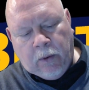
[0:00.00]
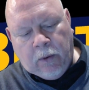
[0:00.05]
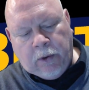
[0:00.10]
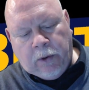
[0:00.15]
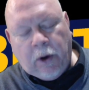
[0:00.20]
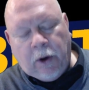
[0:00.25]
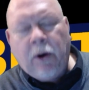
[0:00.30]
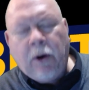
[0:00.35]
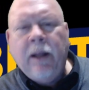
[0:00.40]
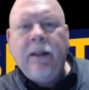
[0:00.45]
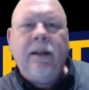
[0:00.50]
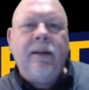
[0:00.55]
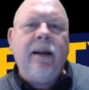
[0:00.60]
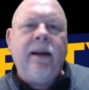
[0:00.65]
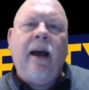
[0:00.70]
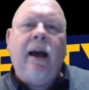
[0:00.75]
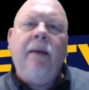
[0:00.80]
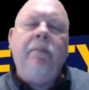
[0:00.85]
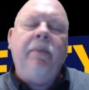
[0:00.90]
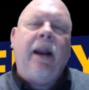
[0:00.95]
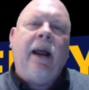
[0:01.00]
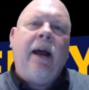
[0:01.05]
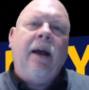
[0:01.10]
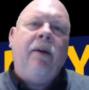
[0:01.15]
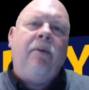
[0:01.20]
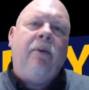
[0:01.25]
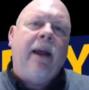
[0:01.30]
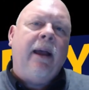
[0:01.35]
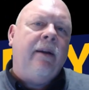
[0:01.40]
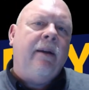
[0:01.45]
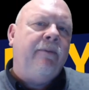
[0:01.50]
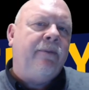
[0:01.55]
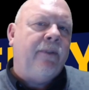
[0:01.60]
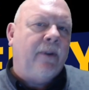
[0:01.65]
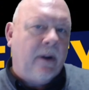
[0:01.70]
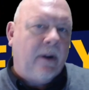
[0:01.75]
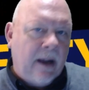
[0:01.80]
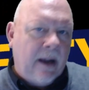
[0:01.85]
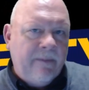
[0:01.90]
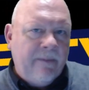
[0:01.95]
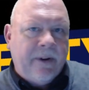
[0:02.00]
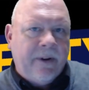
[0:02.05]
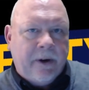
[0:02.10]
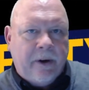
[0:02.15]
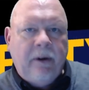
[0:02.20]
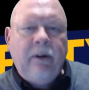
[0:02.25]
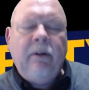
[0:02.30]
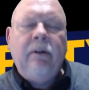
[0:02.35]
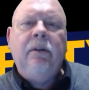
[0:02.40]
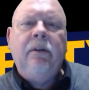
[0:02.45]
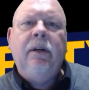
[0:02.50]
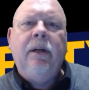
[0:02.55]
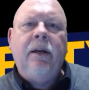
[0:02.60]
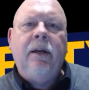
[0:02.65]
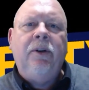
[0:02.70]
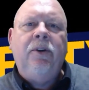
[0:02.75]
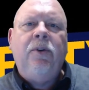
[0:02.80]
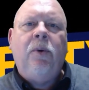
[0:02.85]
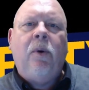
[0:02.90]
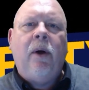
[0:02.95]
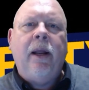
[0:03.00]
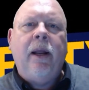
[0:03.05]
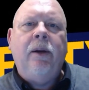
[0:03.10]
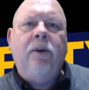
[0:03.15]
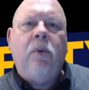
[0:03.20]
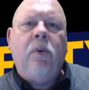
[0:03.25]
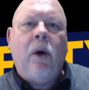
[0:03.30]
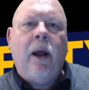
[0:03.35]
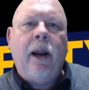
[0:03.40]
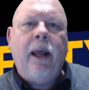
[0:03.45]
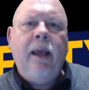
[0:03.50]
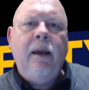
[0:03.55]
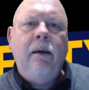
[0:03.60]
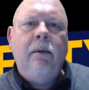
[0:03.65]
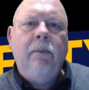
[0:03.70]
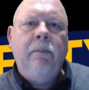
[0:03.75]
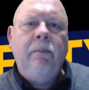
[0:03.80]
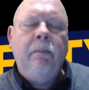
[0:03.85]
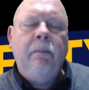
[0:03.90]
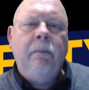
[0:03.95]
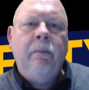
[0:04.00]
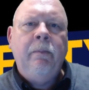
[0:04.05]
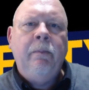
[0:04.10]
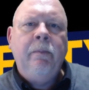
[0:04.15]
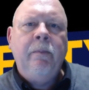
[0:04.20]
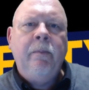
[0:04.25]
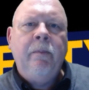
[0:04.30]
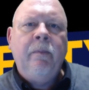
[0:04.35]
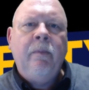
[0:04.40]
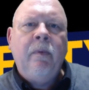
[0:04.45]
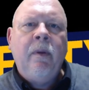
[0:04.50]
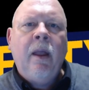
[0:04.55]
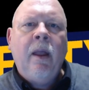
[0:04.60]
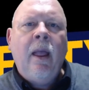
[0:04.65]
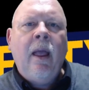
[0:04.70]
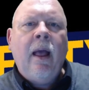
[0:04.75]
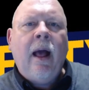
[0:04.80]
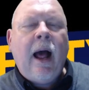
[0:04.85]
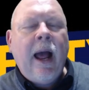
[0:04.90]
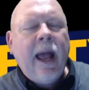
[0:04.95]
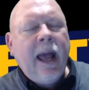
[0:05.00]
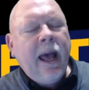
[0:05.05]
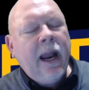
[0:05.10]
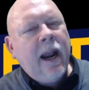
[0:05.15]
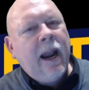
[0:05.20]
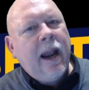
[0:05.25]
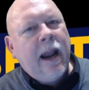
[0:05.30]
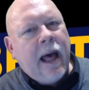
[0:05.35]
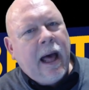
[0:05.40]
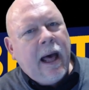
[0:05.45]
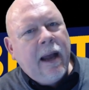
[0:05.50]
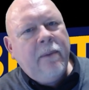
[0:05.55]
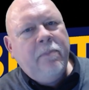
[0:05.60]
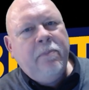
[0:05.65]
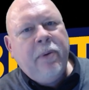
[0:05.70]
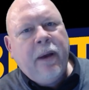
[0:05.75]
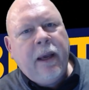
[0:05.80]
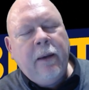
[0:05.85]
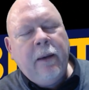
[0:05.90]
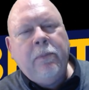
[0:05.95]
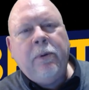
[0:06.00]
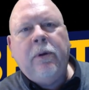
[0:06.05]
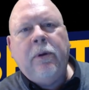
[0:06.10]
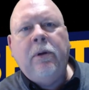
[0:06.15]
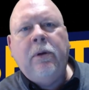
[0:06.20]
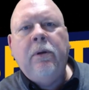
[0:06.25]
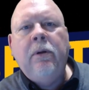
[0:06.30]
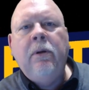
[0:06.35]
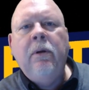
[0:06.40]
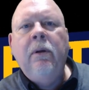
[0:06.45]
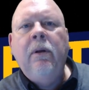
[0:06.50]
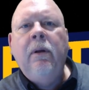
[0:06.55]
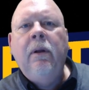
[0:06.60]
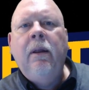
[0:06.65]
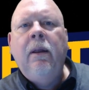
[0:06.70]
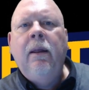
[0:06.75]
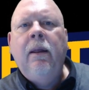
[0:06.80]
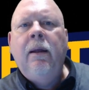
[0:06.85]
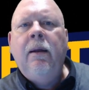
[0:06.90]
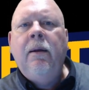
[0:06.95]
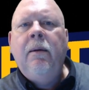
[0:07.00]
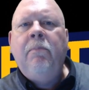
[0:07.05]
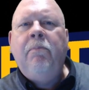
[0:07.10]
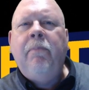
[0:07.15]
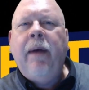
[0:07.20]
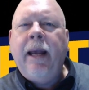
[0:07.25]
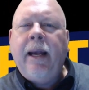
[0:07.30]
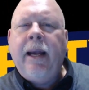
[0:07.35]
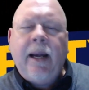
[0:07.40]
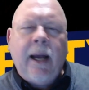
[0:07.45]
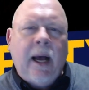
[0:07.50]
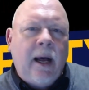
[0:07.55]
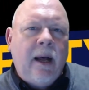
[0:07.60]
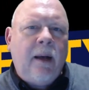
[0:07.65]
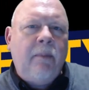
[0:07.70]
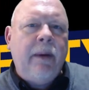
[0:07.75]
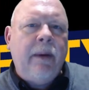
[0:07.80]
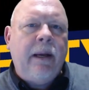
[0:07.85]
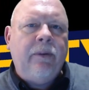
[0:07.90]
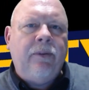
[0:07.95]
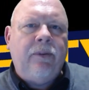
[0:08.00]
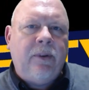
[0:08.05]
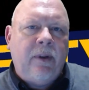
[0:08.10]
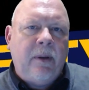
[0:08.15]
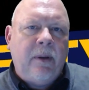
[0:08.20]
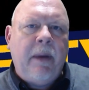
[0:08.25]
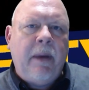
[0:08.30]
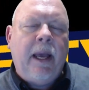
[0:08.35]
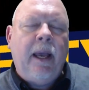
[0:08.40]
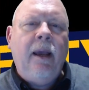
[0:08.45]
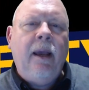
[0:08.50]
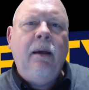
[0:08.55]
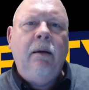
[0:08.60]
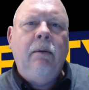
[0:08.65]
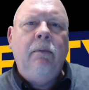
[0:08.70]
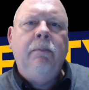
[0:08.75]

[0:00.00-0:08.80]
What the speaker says: During the time that I ran for governor in 2020, I had a lot of people make comments to me